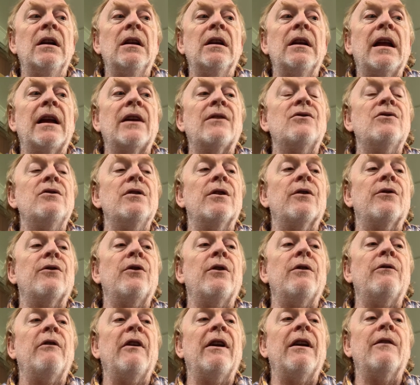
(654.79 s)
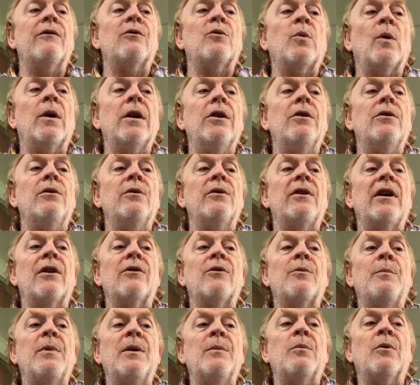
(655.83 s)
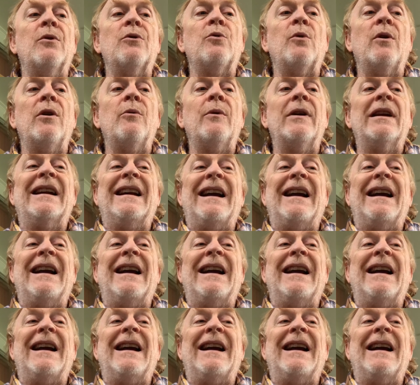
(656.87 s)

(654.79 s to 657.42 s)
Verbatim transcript: Last year, a survey of 22,000 people in 21